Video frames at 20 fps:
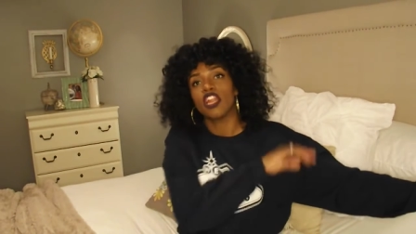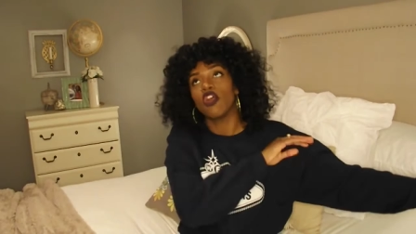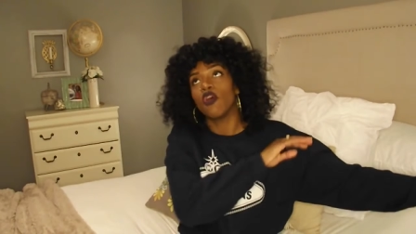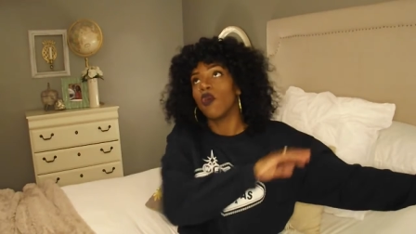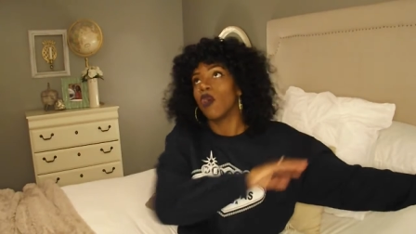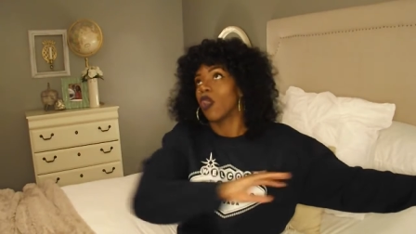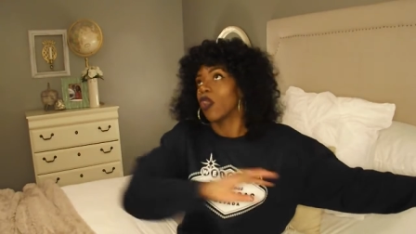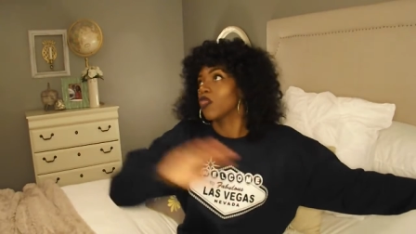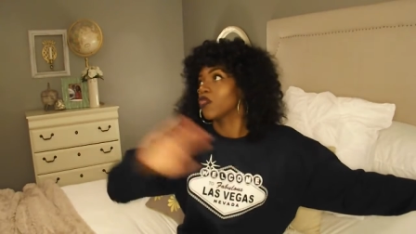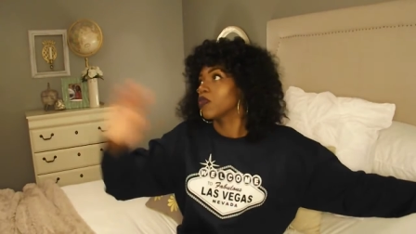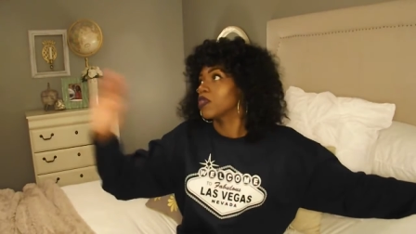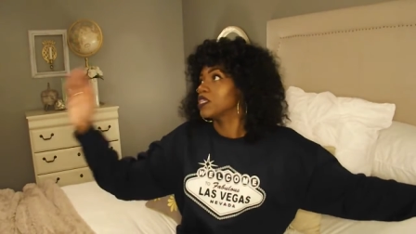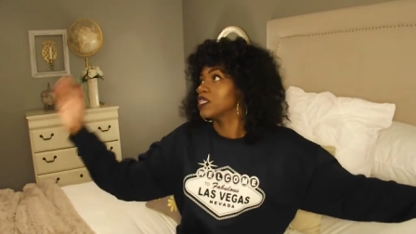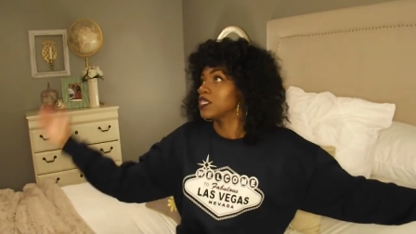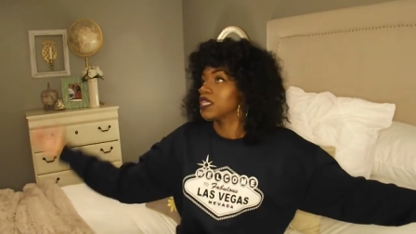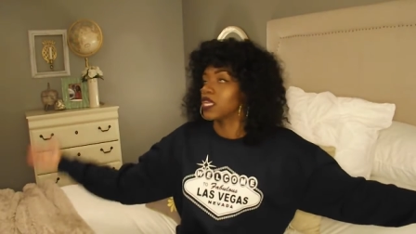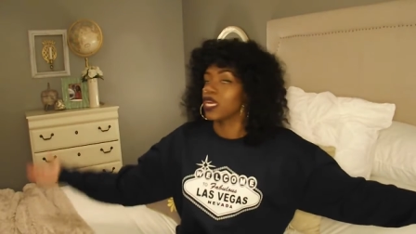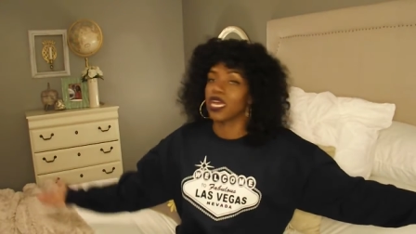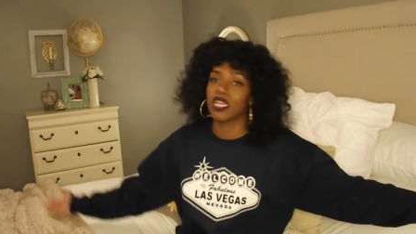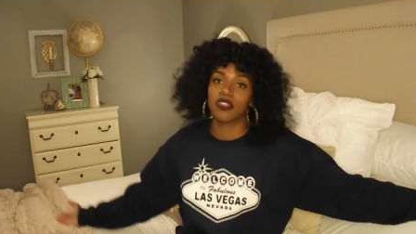go all the way
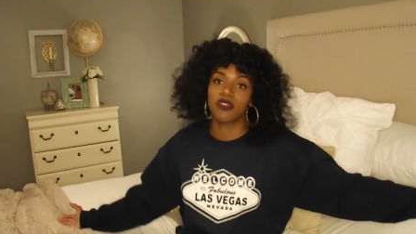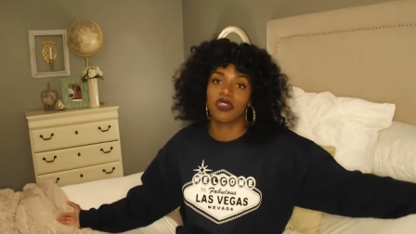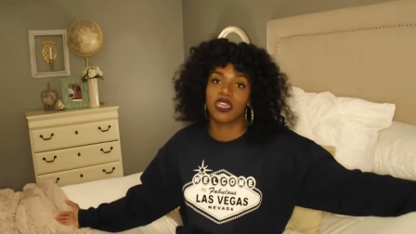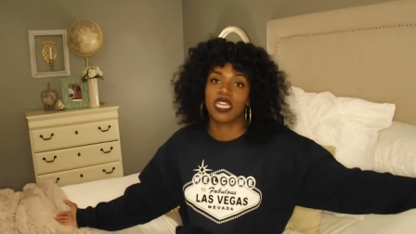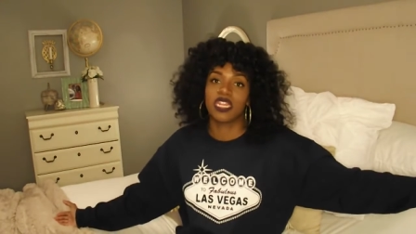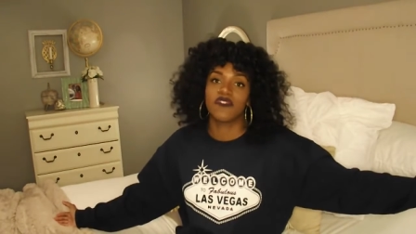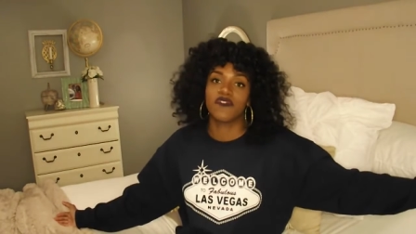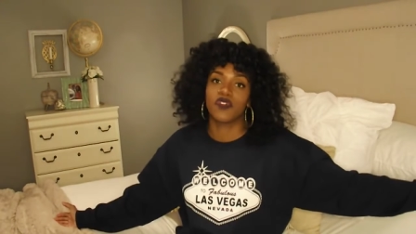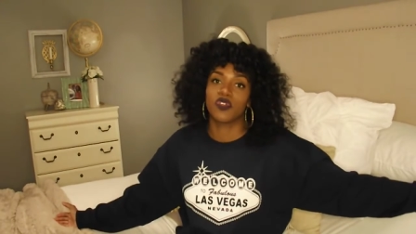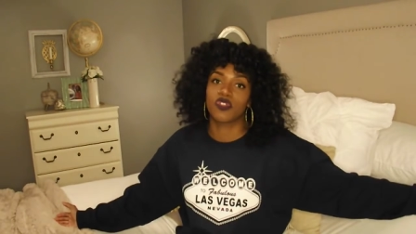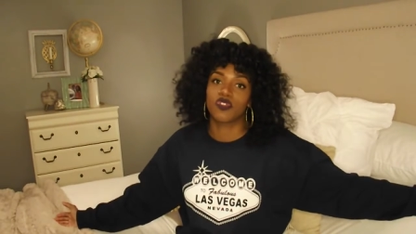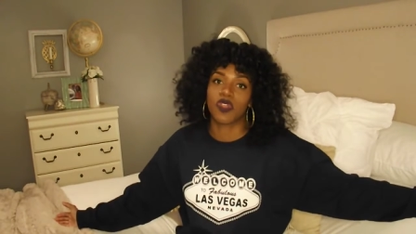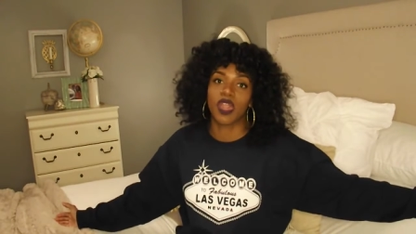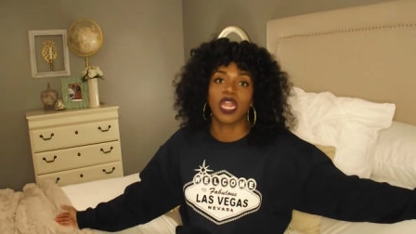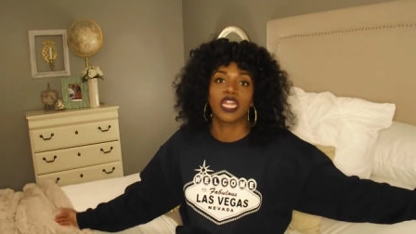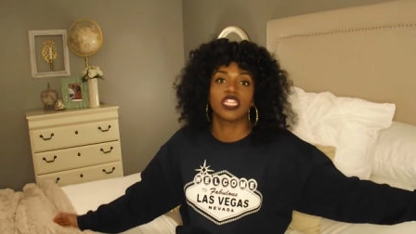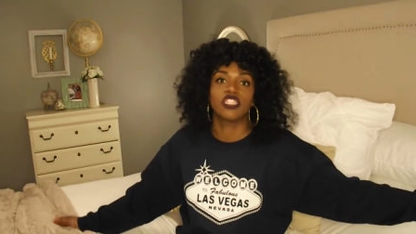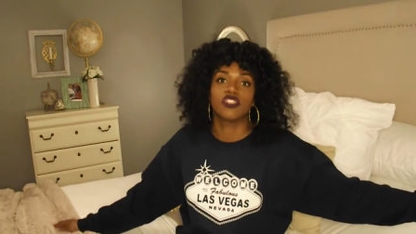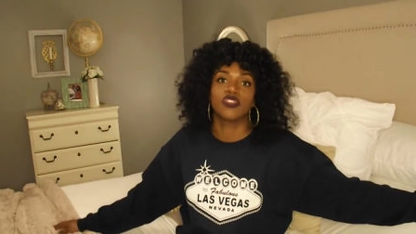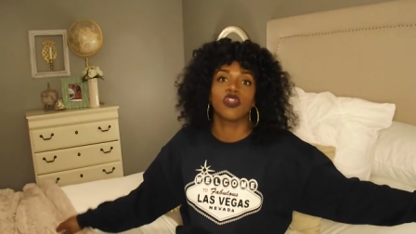to the other end if you're
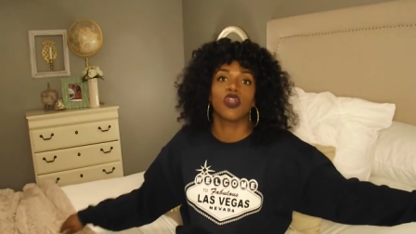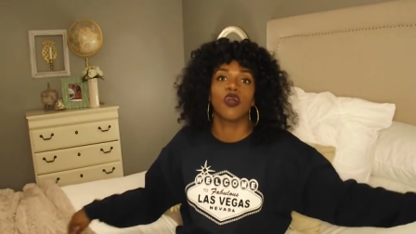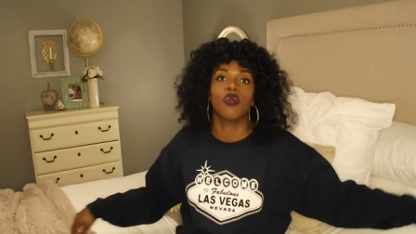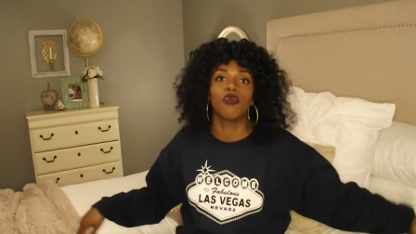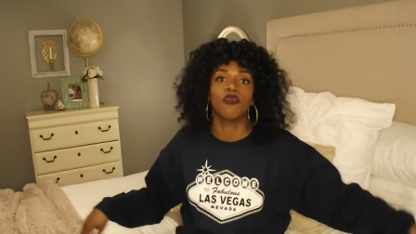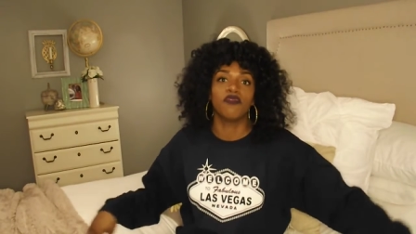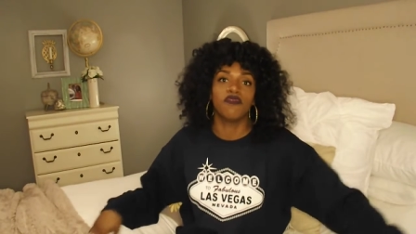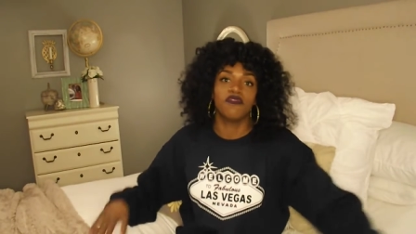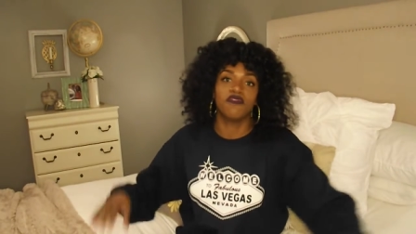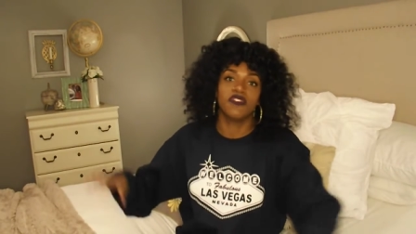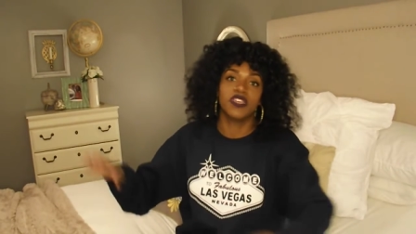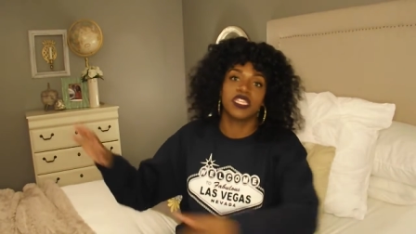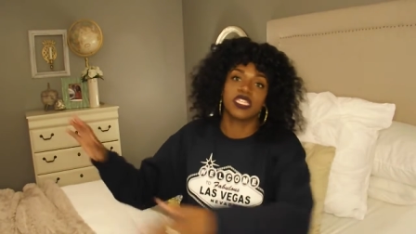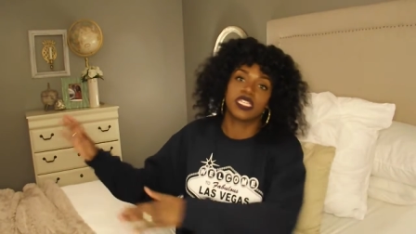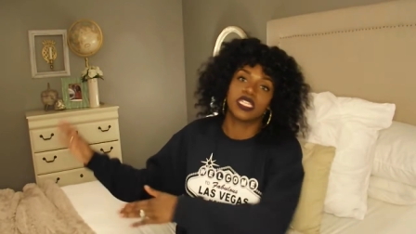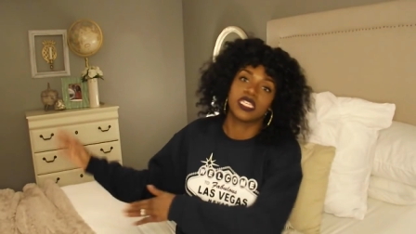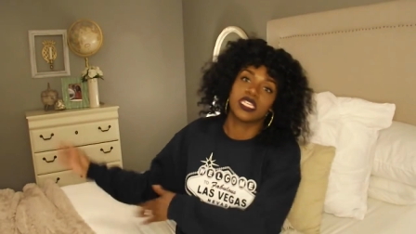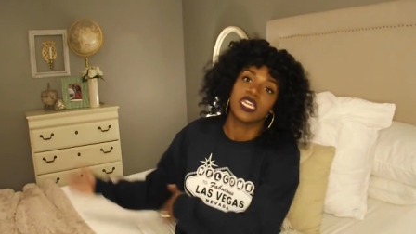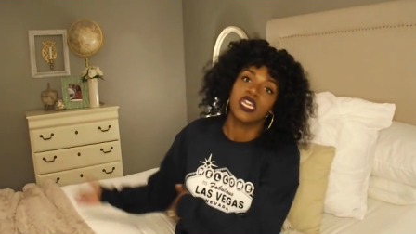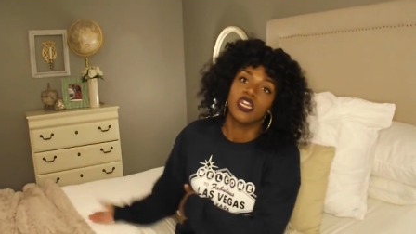trying to go and
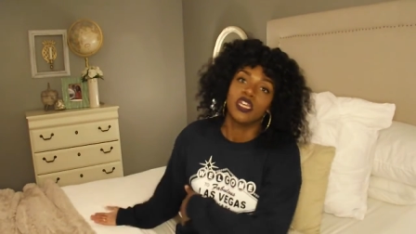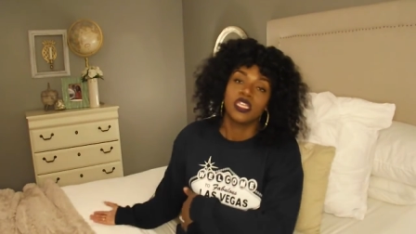visit